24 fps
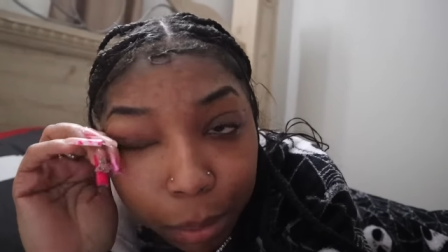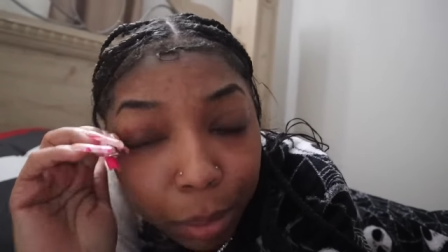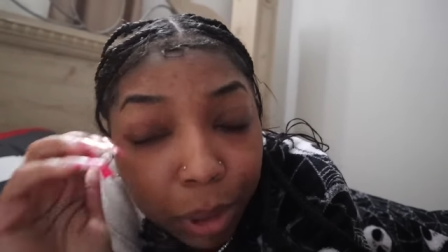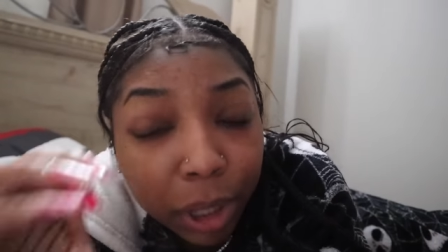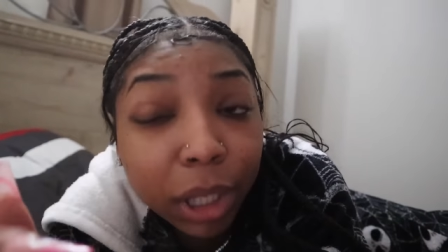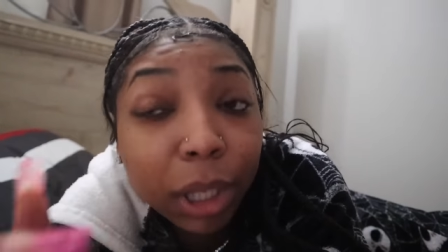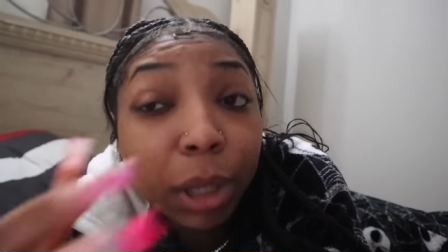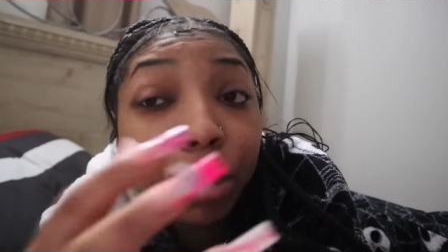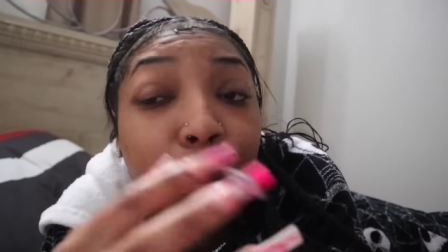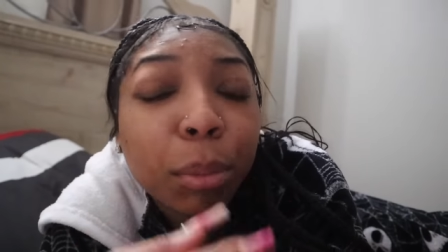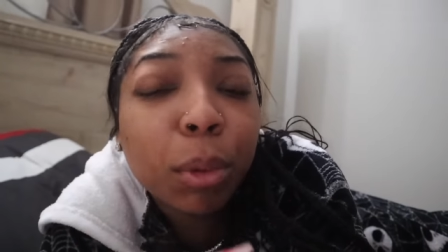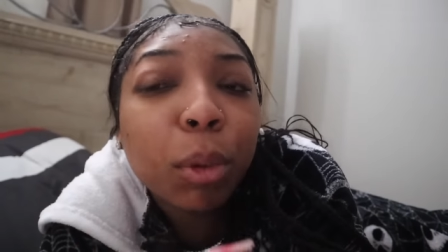
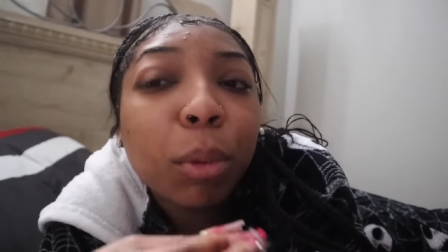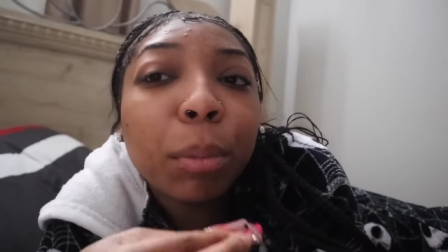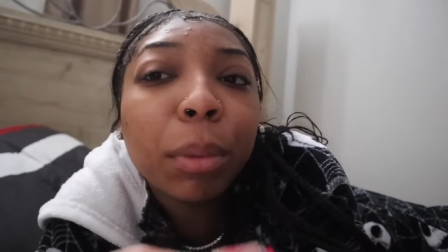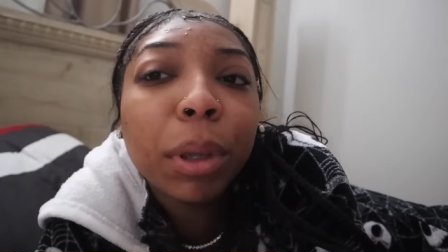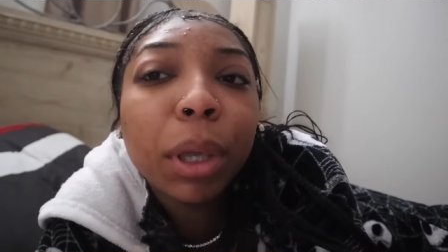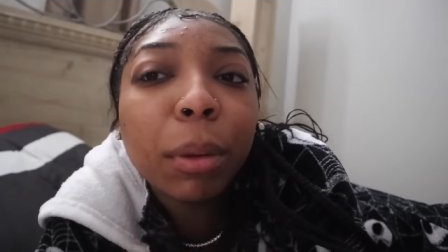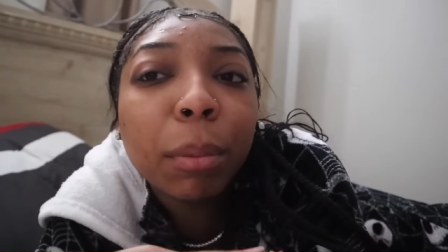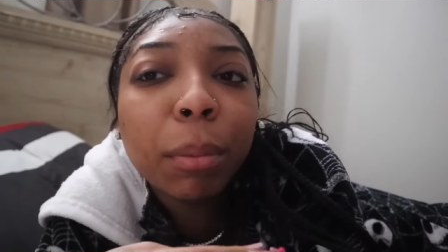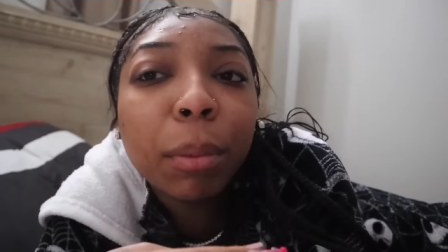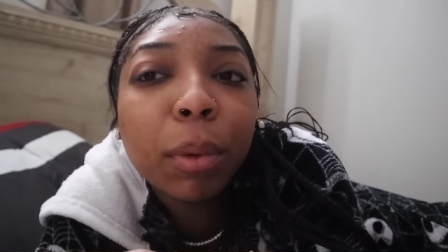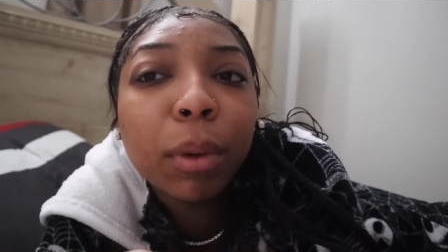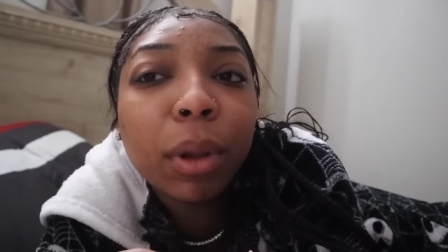people
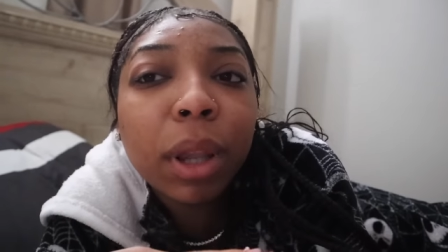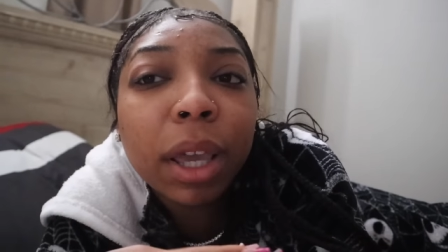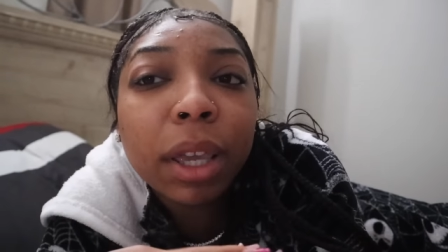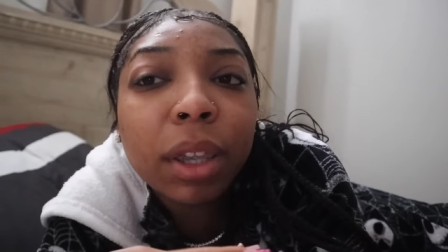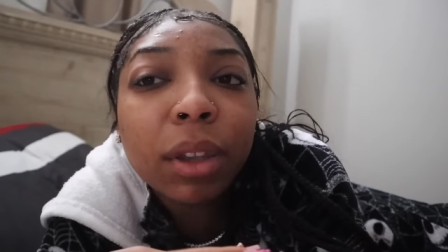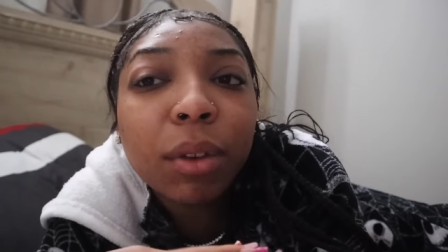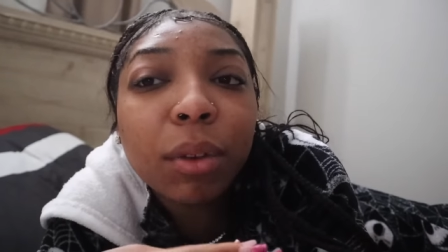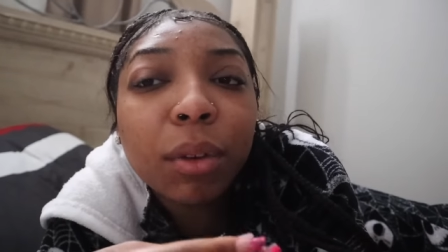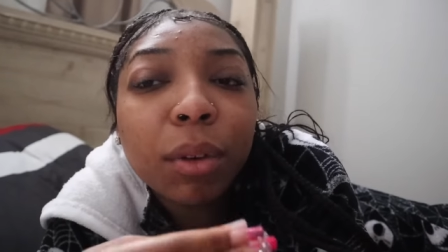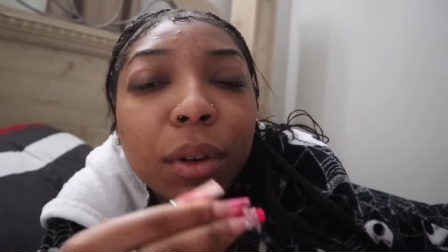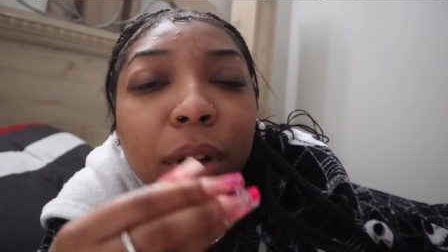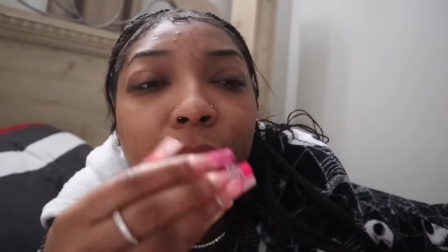people
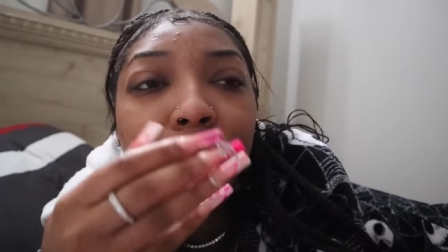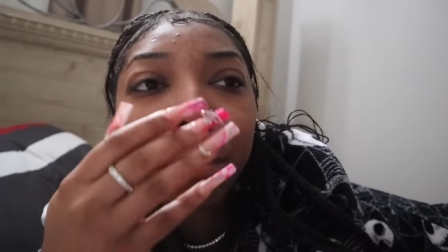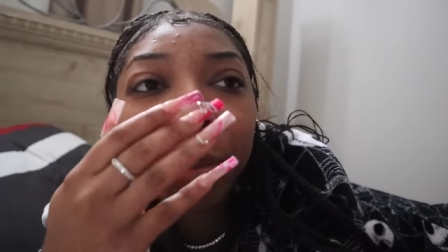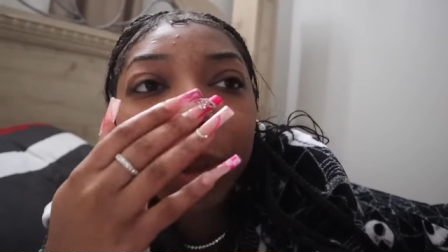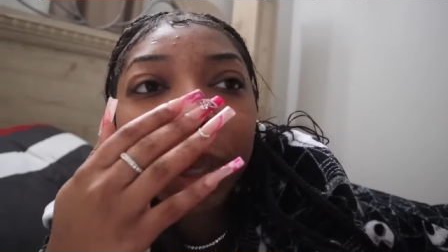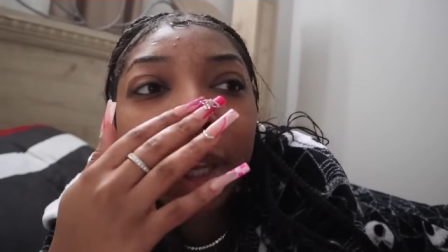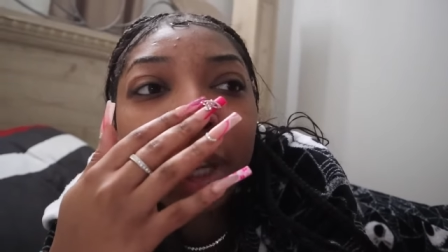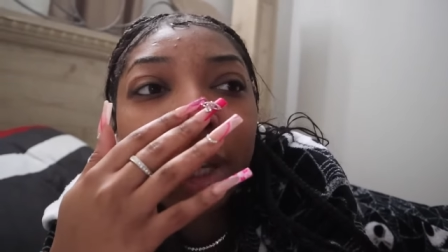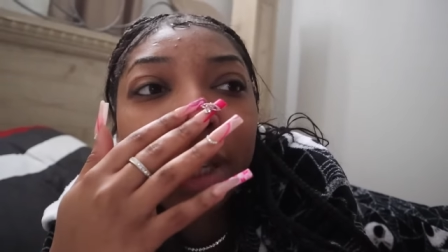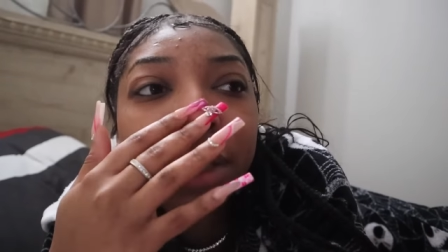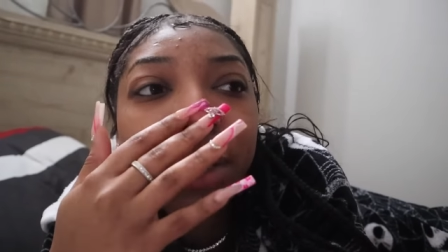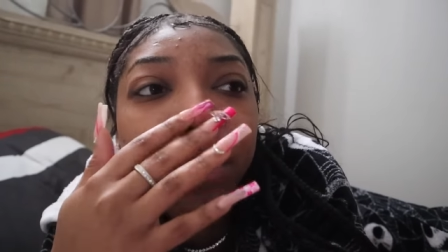like you know what i
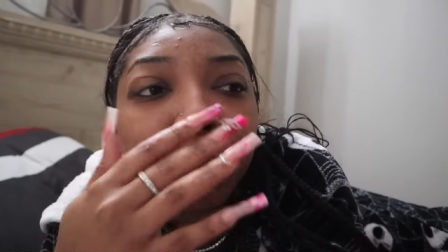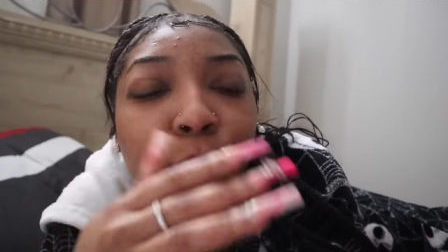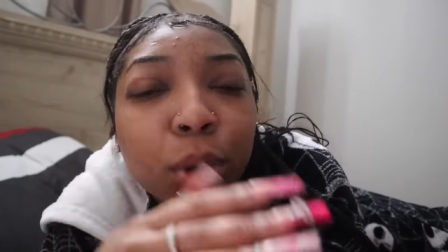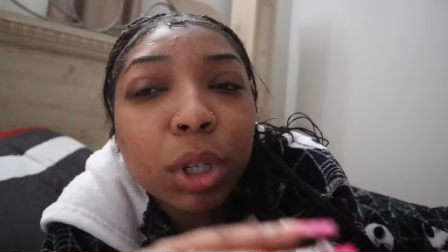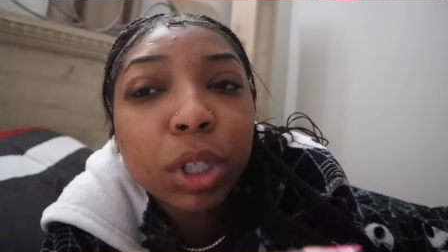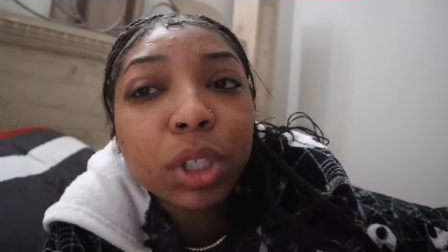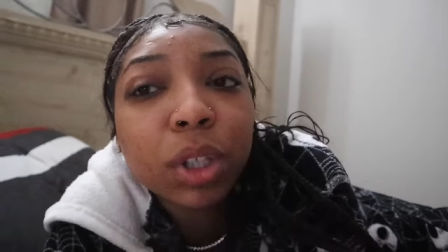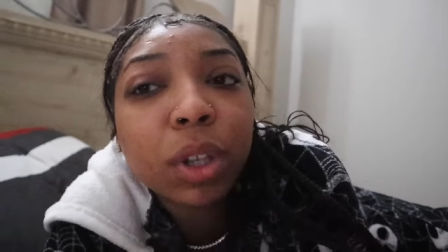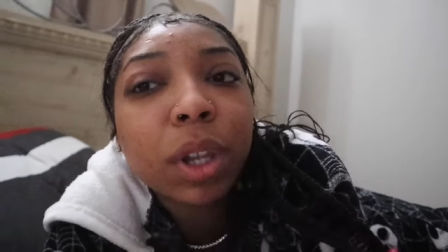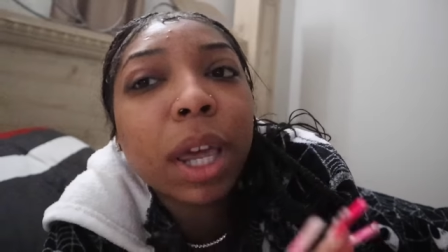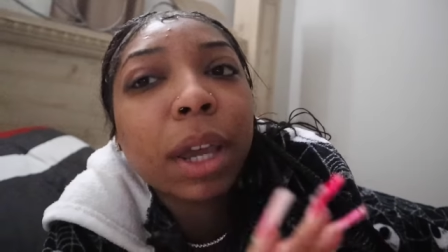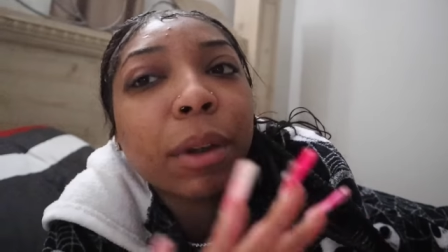mean it's
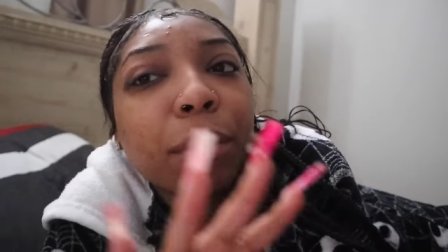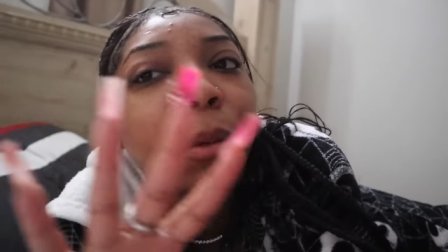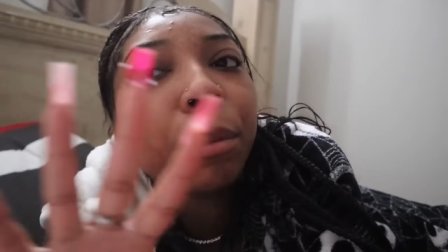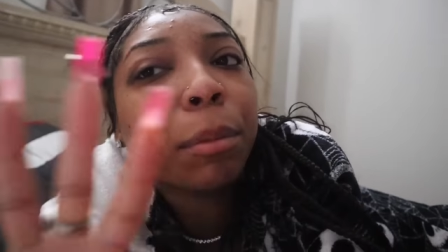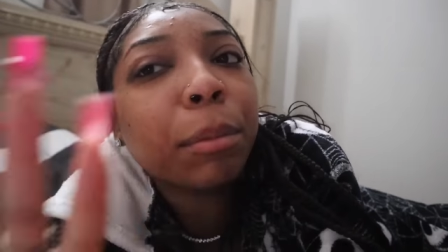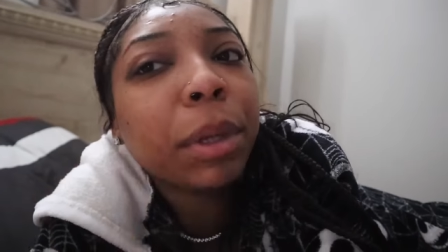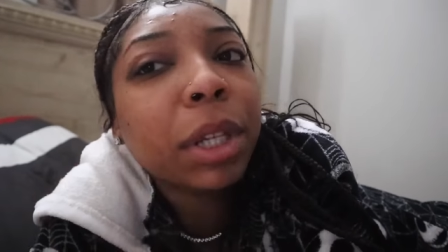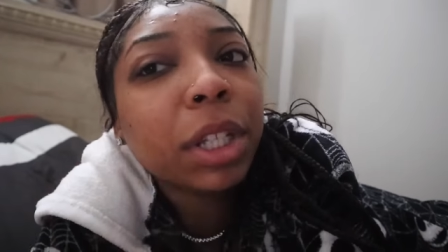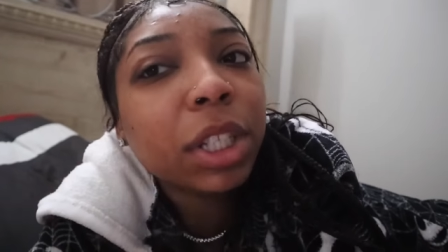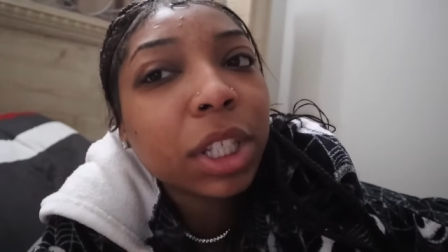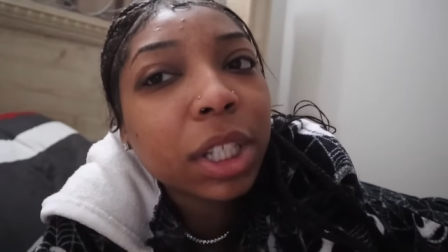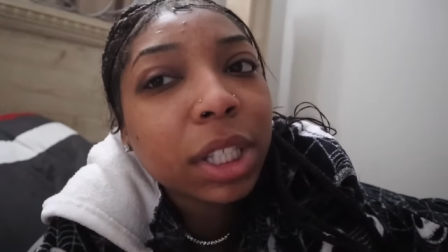more so like
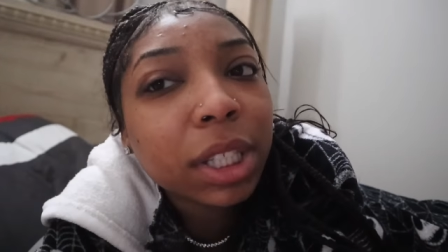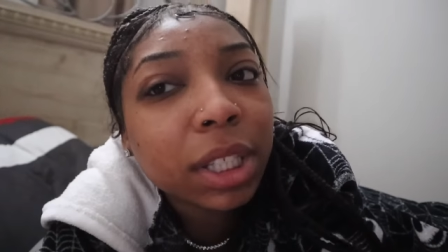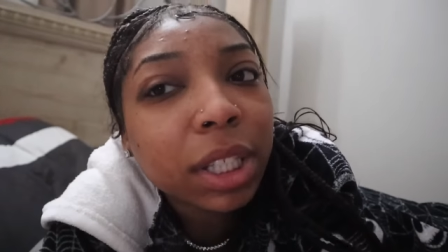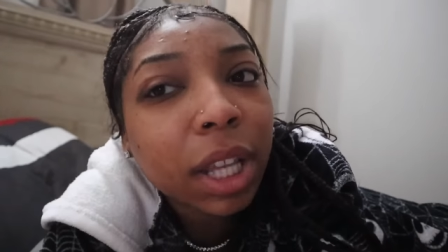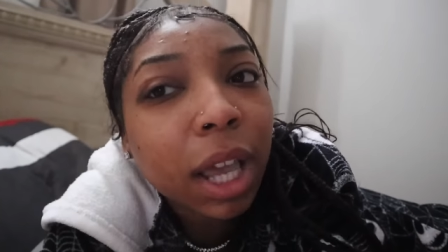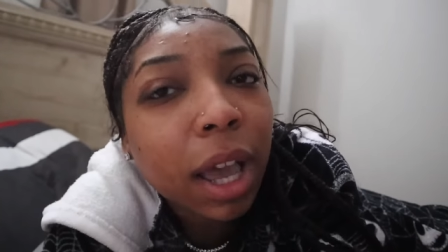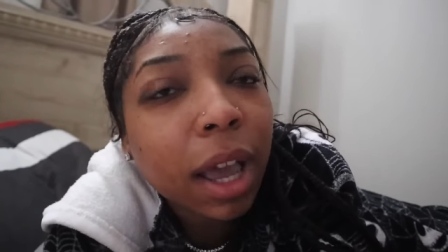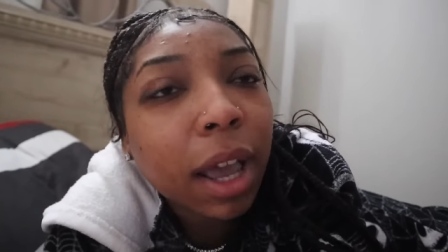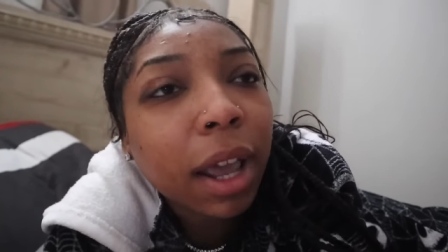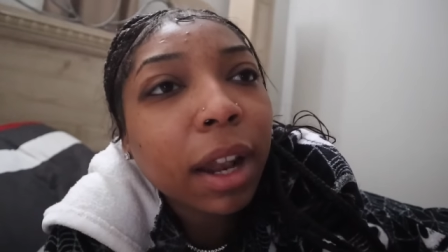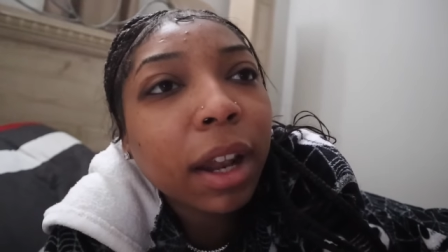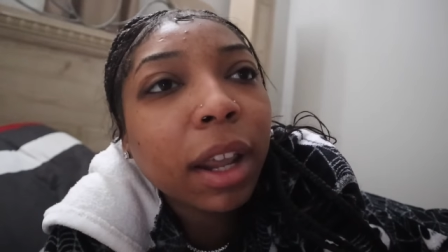Misha's
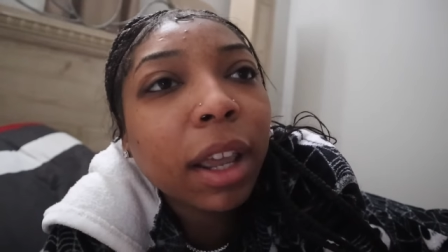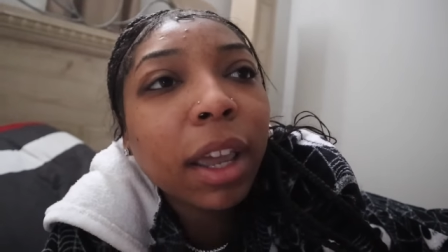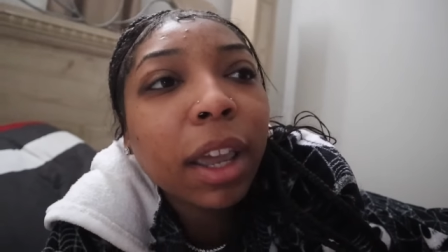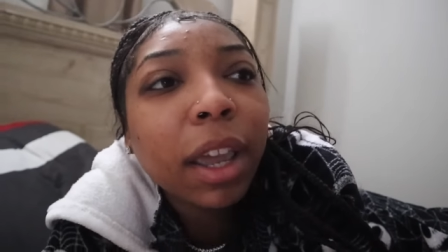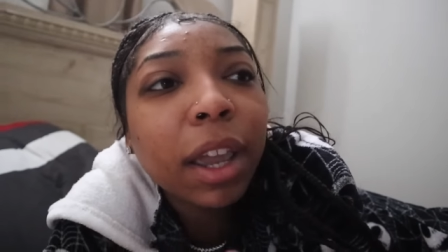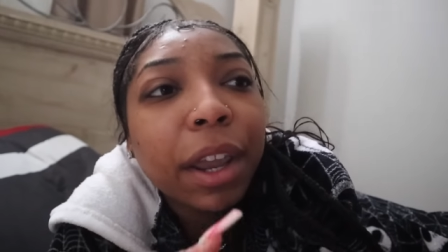side